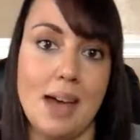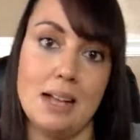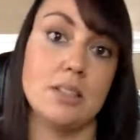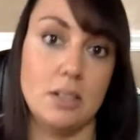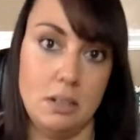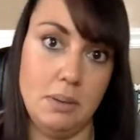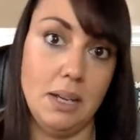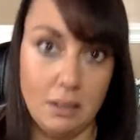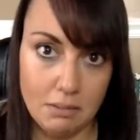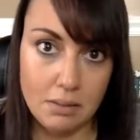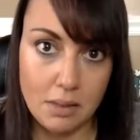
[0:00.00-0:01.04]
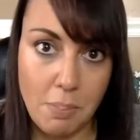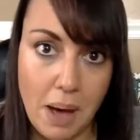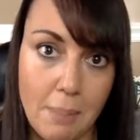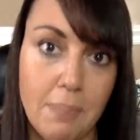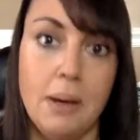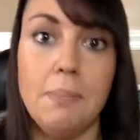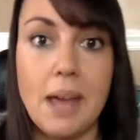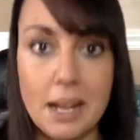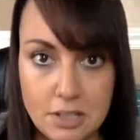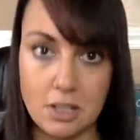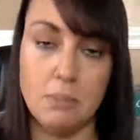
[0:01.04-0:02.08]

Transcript: that's going to be the pop-up. That's going